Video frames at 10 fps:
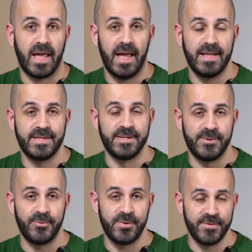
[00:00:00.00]
and
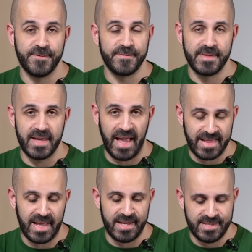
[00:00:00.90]
remove the
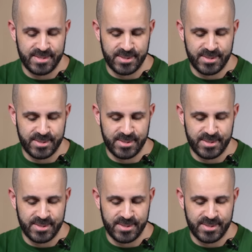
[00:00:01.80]
headlights.